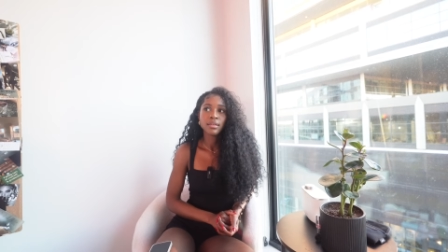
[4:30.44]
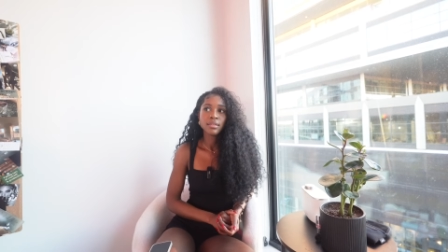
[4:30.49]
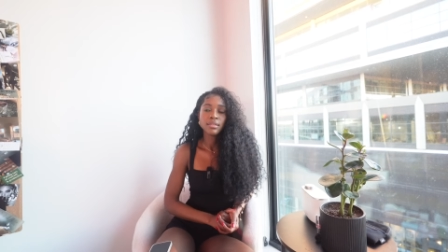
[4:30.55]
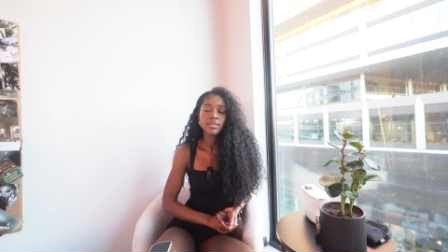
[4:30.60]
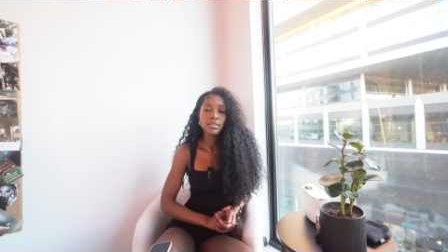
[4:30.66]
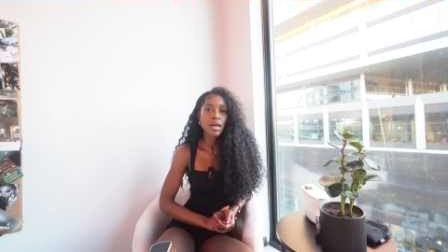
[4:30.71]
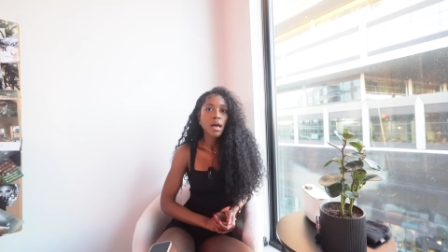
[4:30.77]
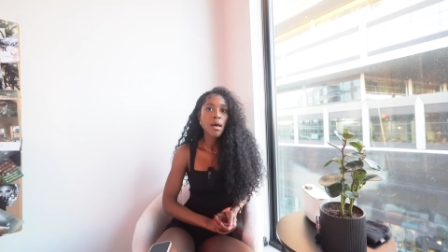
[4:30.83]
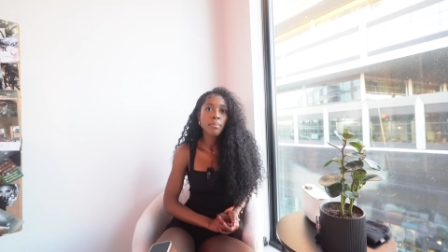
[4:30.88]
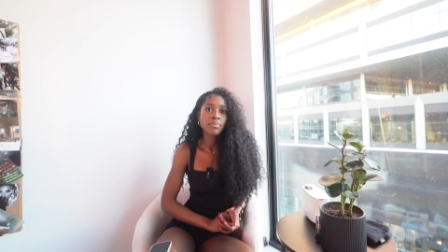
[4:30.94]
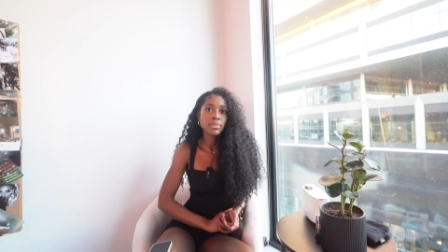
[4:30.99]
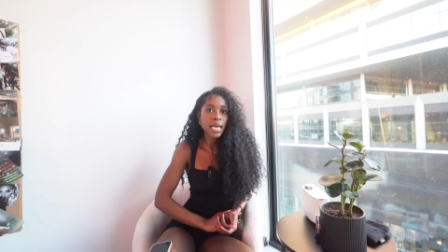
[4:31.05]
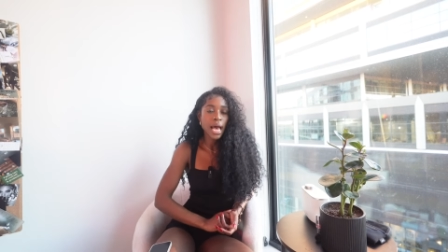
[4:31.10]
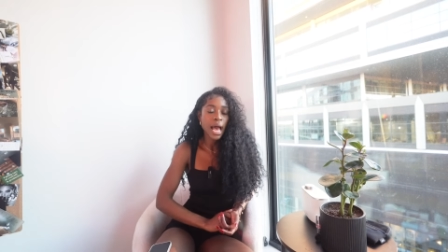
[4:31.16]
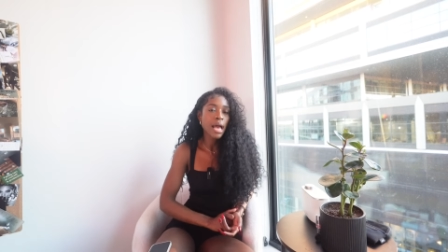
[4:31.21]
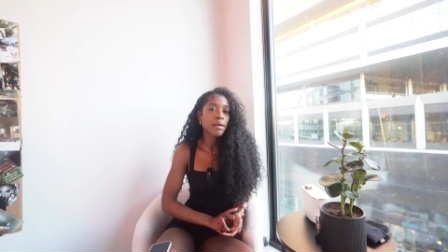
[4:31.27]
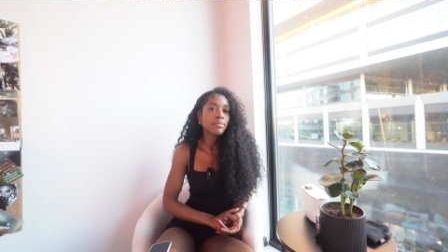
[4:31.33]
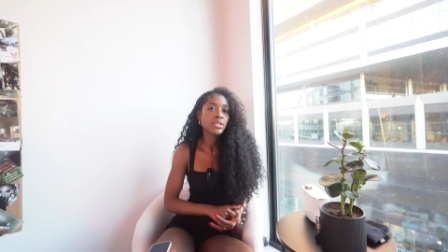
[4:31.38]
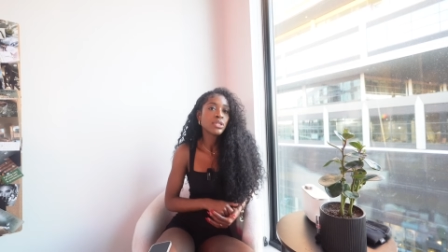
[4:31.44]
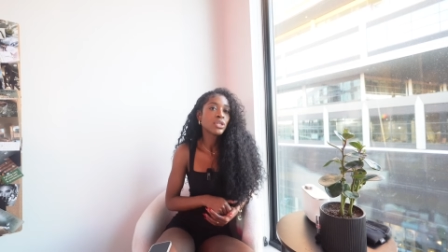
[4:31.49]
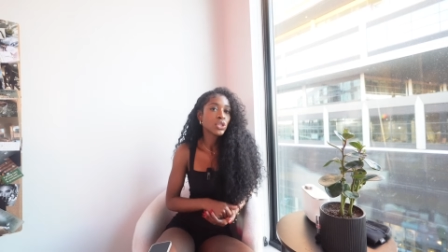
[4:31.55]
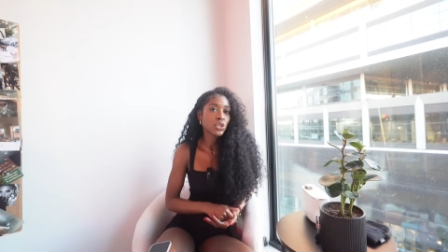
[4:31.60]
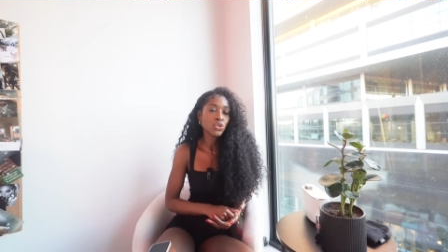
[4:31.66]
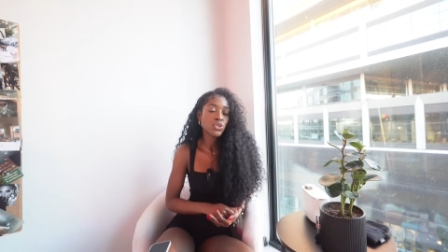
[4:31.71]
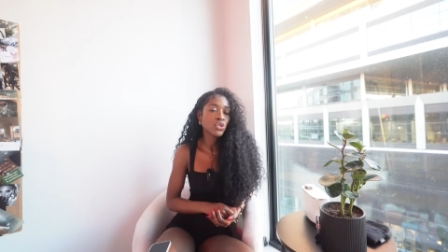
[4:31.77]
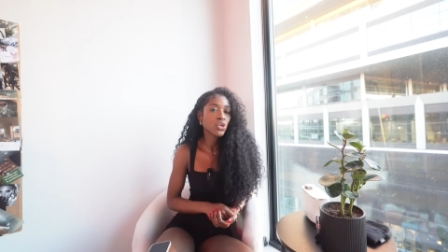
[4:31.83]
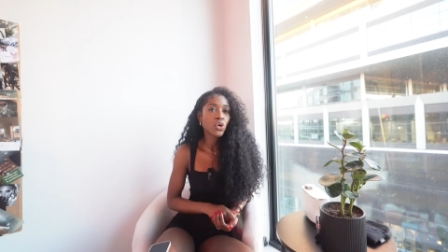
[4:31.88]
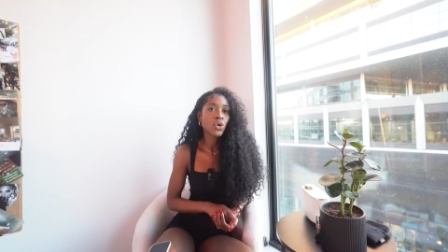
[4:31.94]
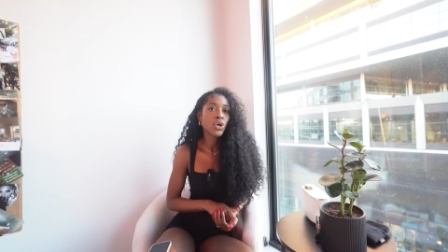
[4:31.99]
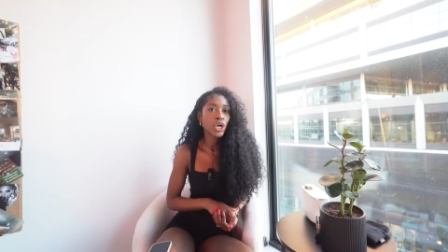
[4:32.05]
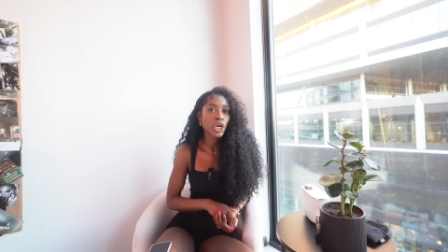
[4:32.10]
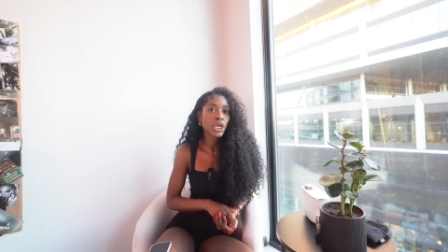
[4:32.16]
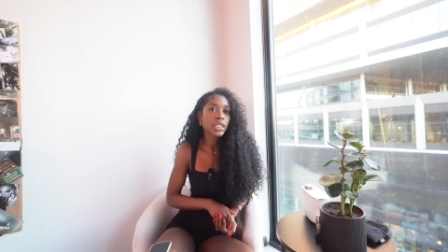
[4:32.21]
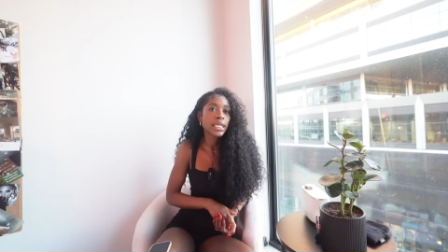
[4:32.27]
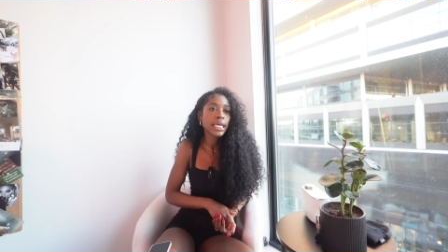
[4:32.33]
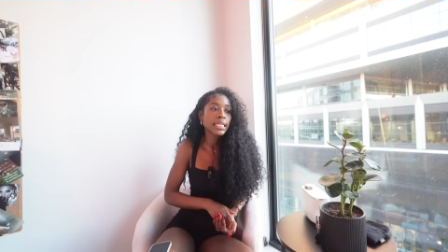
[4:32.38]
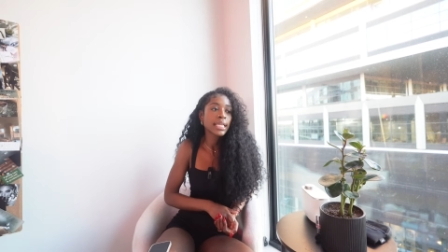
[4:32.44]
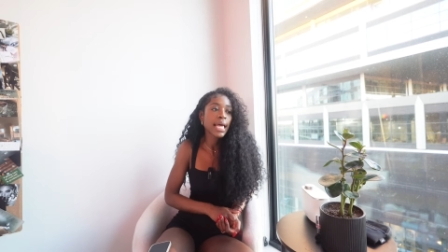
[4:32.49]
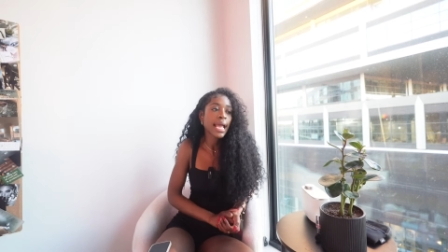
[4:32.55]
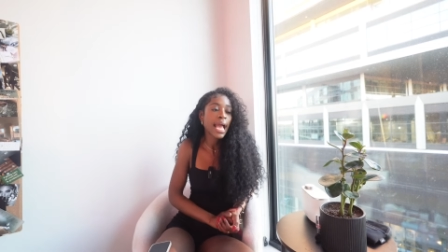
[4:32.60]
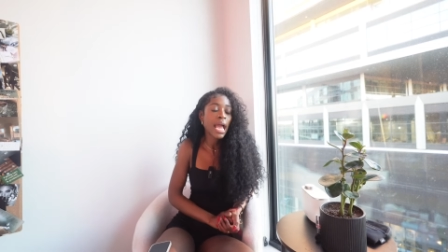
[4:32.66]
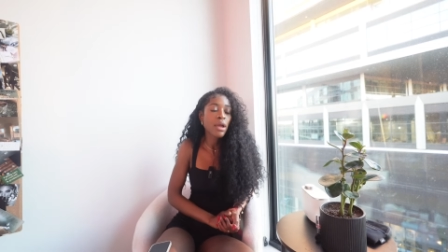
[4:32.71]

sometimes delusional girly, like